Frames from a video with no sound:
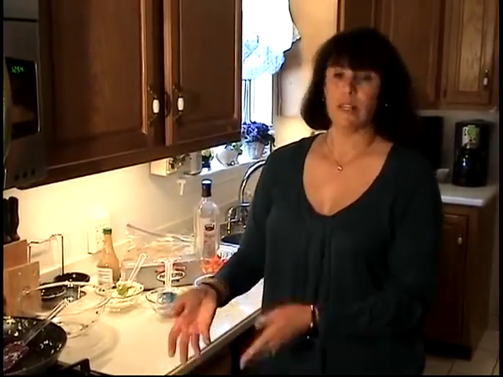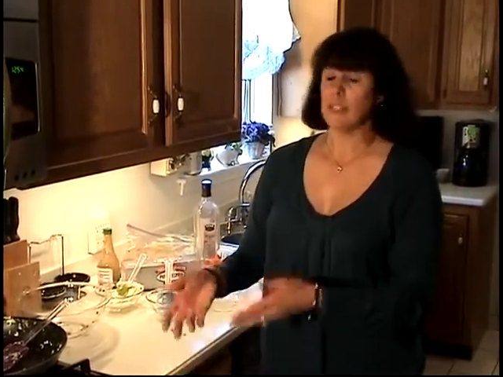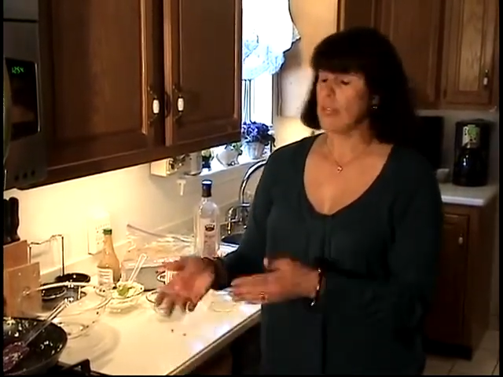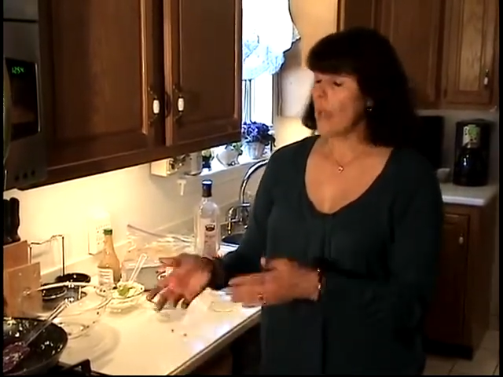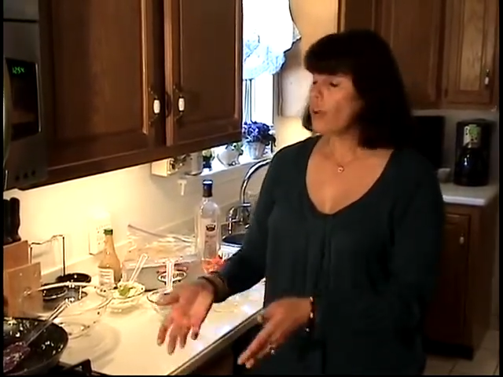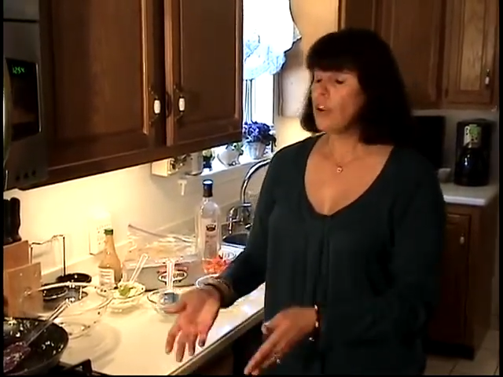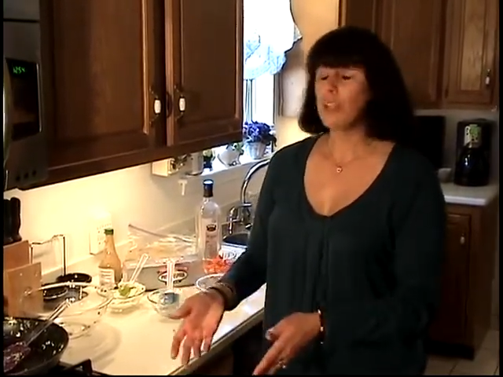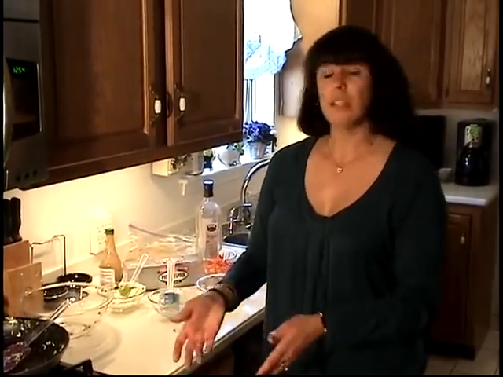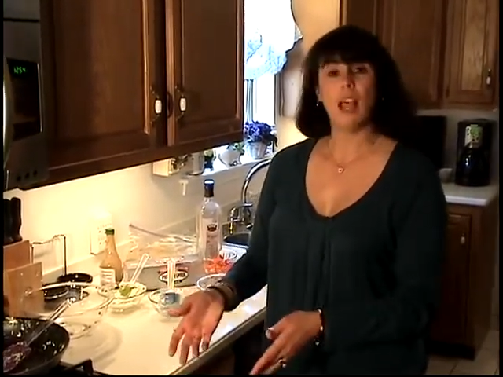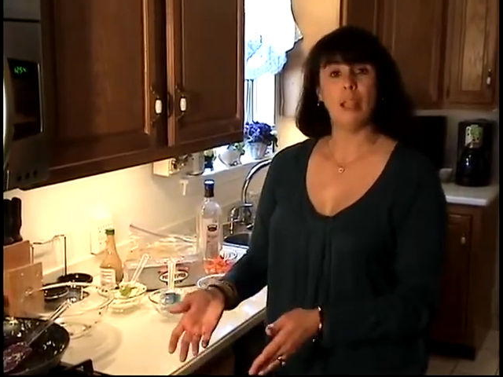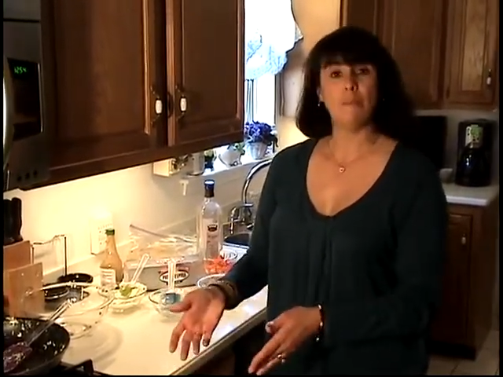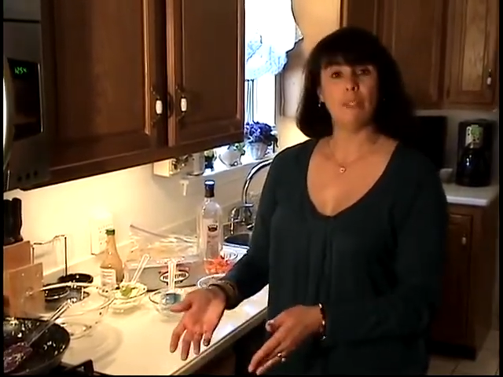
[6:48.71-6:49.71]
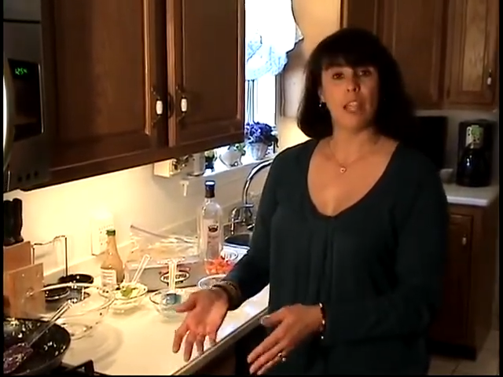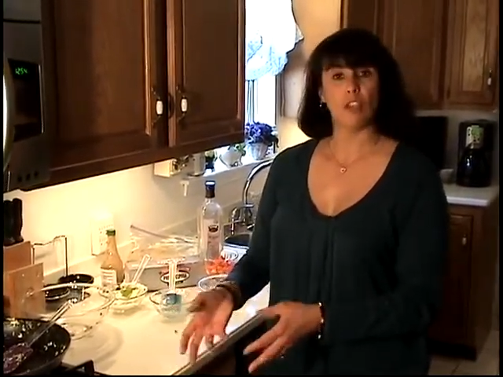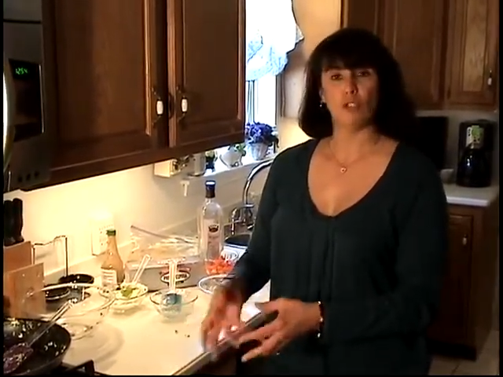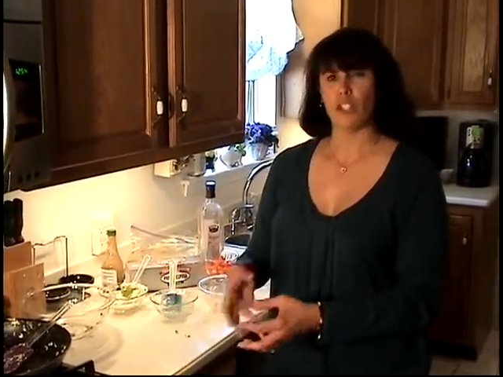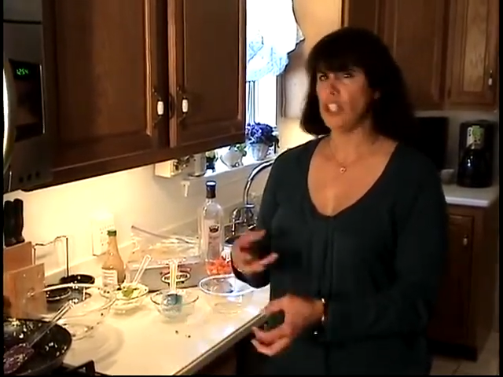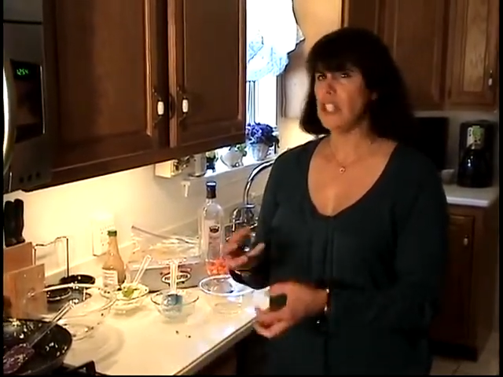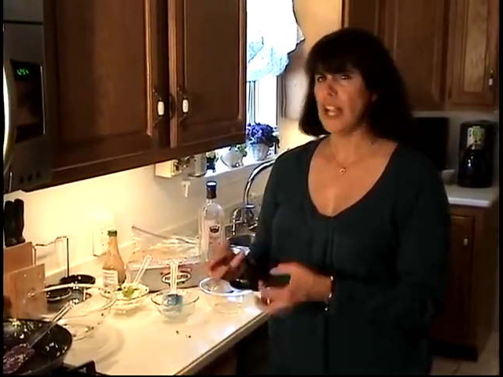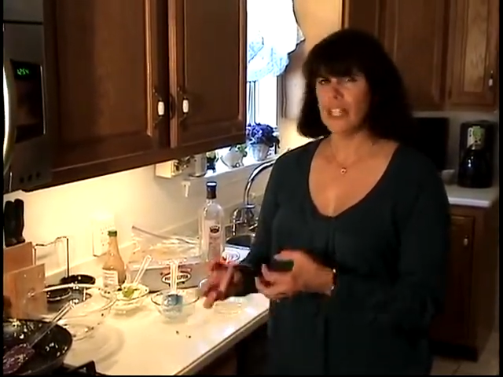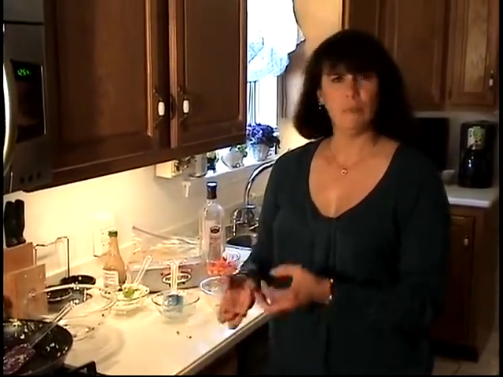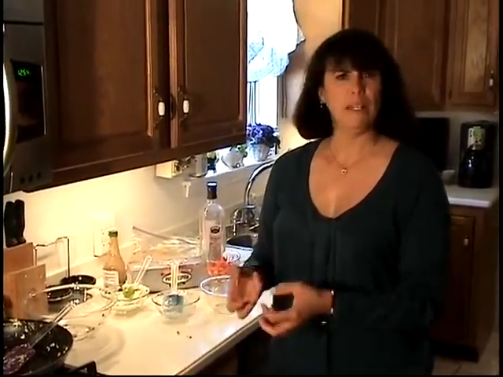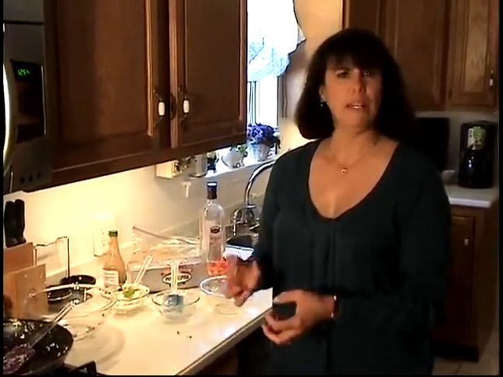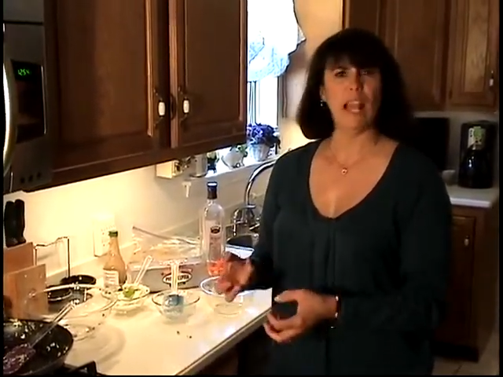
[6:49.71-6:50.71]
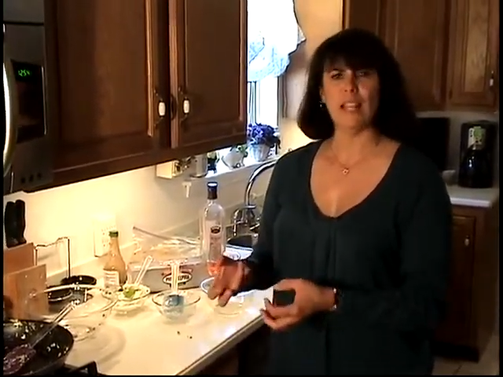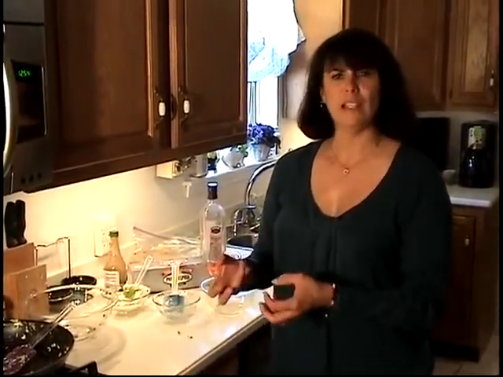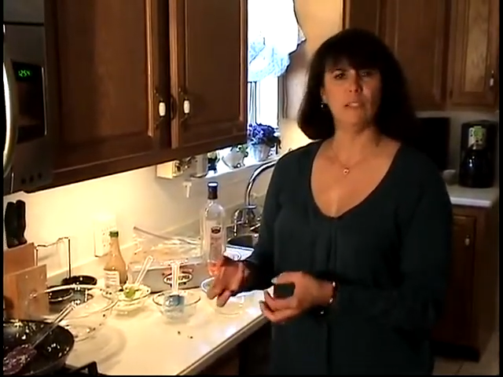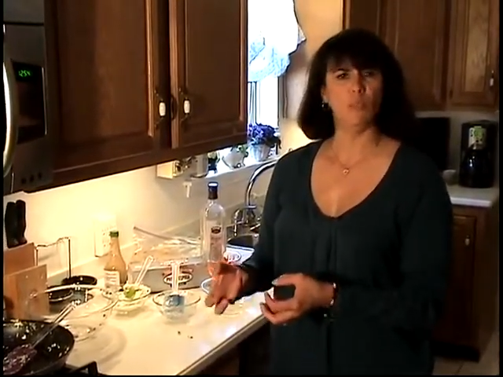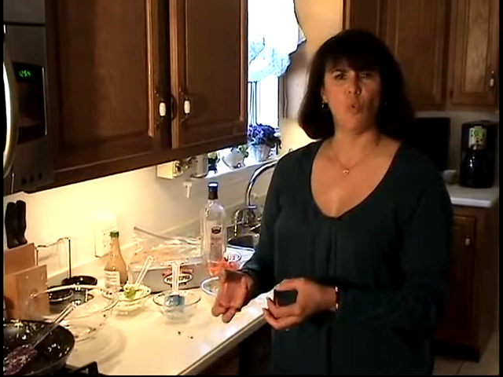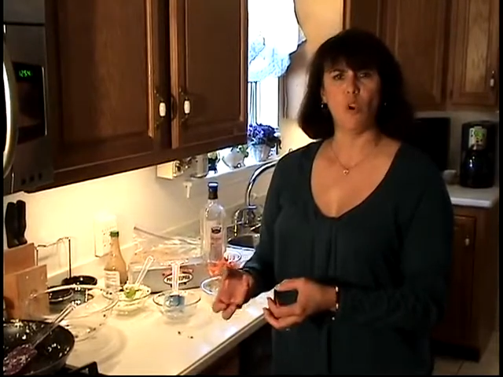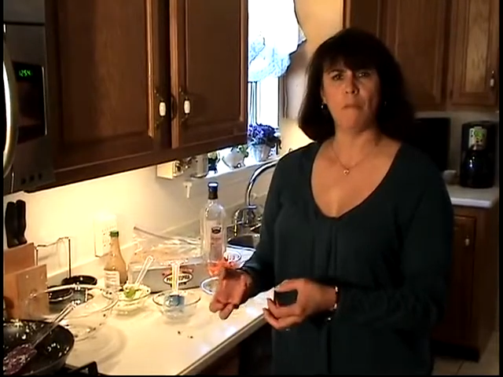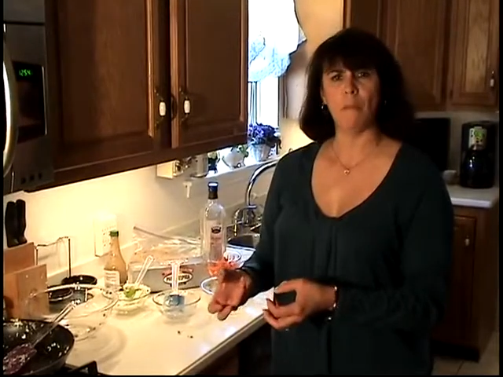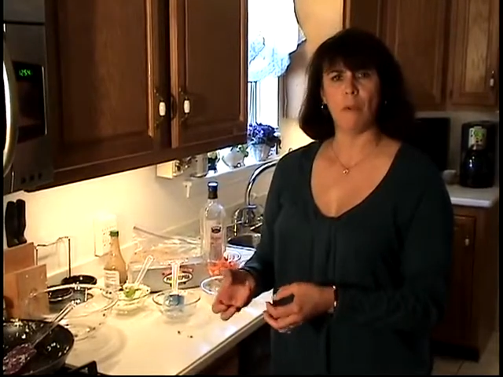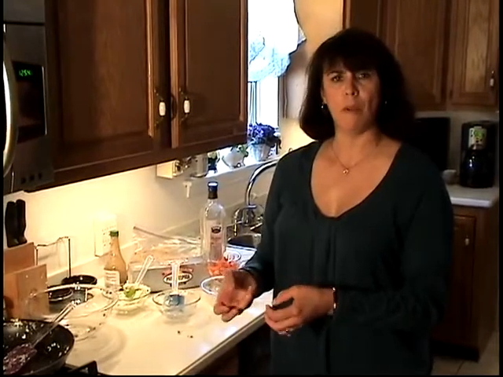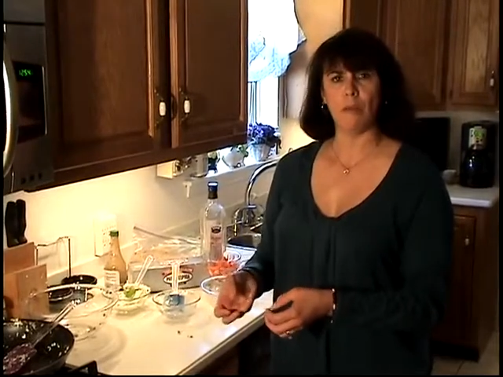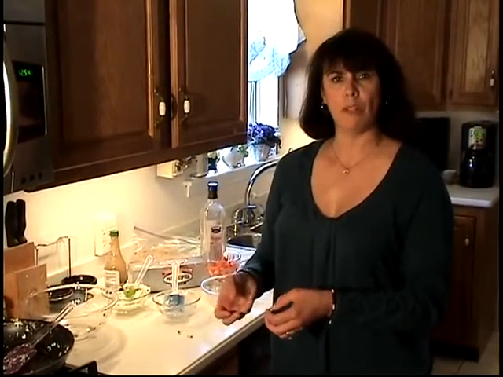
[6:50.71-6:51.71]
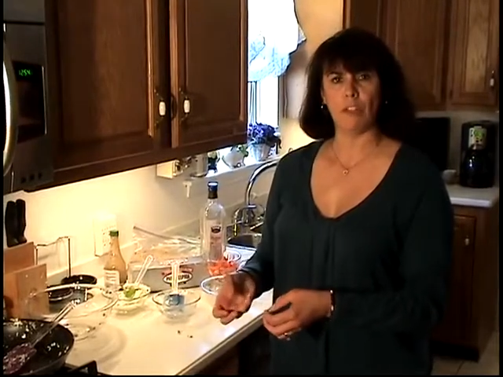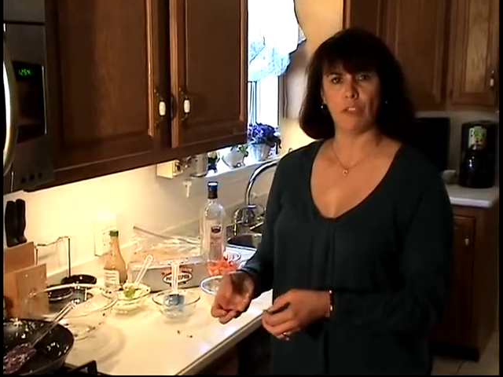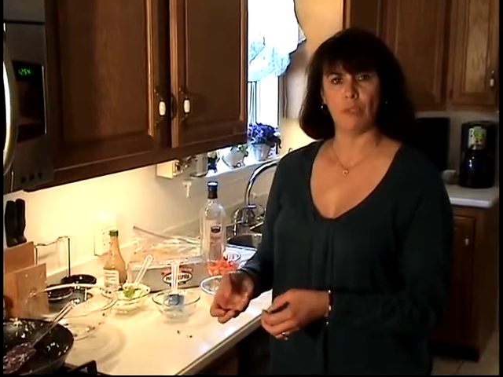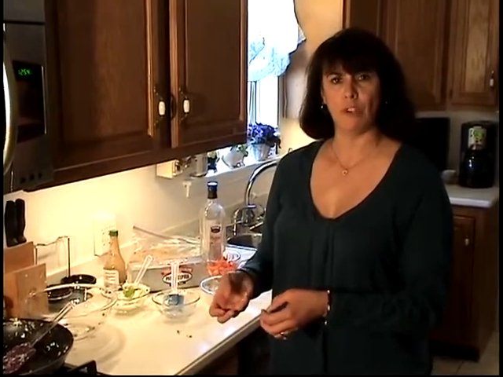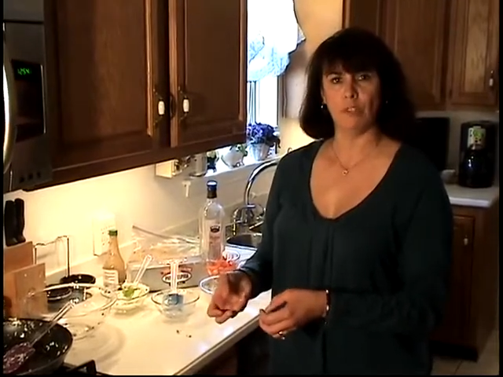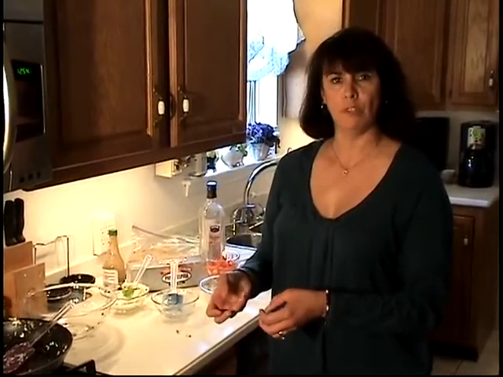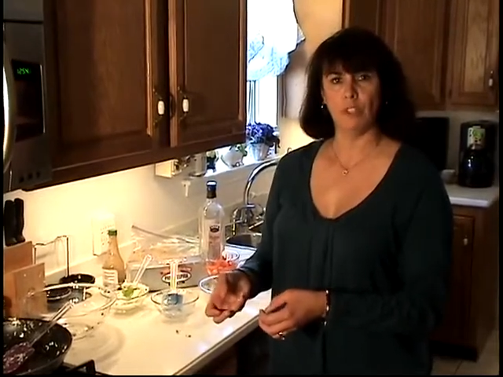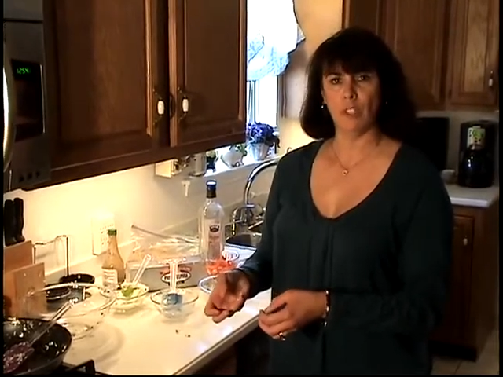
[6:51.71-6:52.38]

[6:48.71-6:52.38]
It's not on a time schedule. It just has to be nice, warm, and bubbly through.